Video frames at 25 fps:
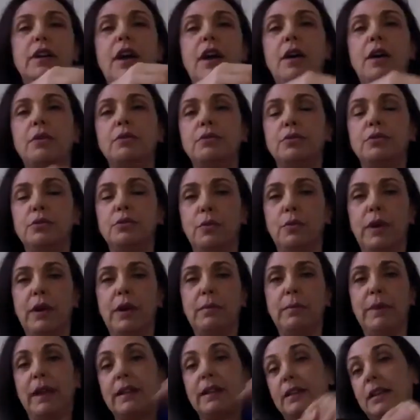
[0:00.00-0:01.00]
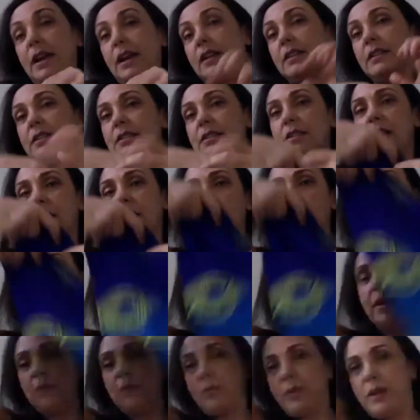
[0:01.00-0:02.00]
how to wear bandanas, how
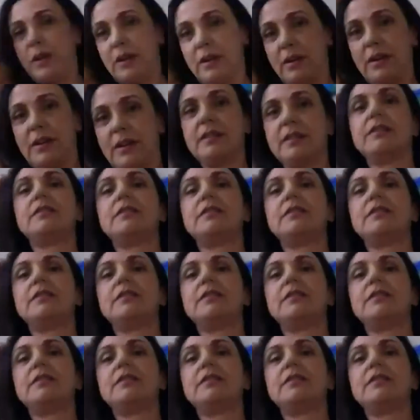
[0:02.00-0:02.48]
I wear it